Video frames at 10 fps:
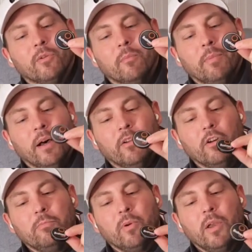to a belt
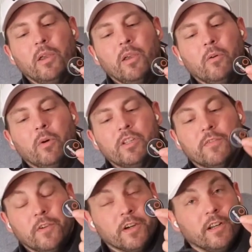loop, which
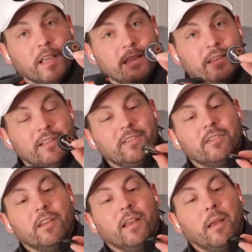if you're gonna get
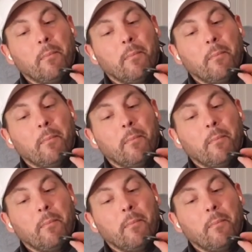this,